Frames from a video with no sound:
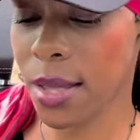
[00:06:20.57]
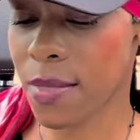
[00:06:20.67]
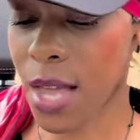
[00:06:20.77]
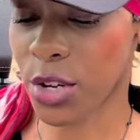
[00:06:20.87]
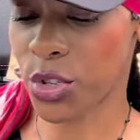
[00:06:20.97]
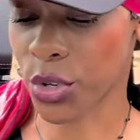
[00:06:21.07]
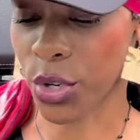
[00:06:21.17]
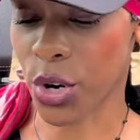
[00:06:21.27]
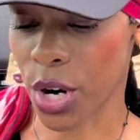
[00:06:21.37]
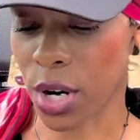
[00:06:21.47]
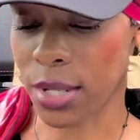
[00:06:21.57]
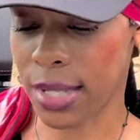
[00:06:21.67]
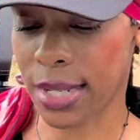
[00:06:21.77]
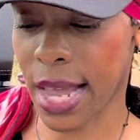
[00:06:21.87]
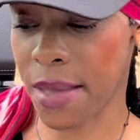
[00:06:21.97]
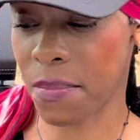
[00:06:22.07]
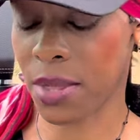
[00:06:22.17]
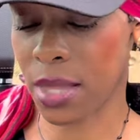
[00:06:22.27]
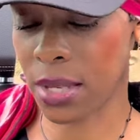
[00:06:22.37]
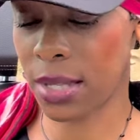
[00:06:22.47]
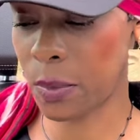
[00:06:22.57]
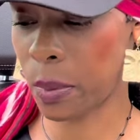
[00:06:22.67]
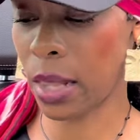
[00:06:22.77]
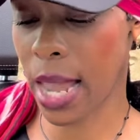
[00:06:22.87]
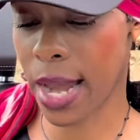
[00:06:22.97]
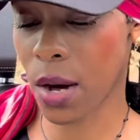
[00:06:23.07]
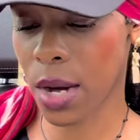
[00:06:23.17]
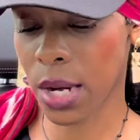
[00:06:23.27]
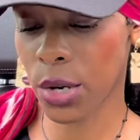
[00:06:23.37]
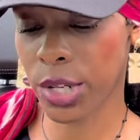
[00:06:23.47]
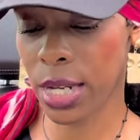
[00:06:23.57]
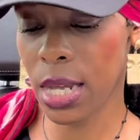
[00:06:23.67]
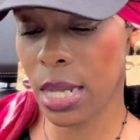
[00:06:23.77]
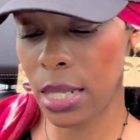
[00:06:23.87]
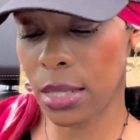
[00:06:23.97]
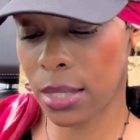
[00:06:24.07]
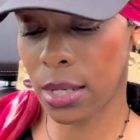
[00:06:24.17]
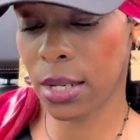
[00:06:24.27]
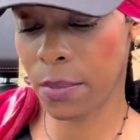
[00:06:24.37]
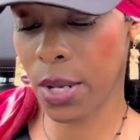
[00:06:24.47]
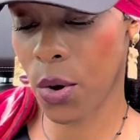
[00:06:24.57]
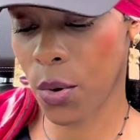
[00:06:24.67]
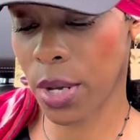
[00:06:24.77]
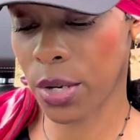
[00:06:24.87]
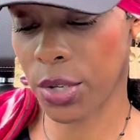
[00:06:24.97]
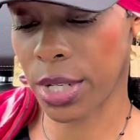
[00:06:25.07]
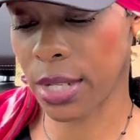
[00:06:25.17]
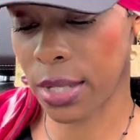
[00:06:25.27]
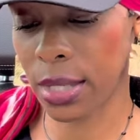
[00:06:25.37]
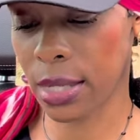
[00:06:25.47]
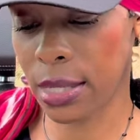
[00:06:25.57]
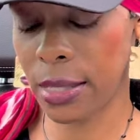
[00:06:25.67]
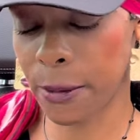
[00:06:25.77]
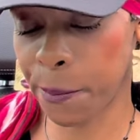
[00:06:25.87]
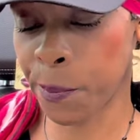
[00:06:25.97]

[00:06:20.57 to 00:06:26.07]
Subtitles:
that's your current state, but this player energy, this could be old energy. Is this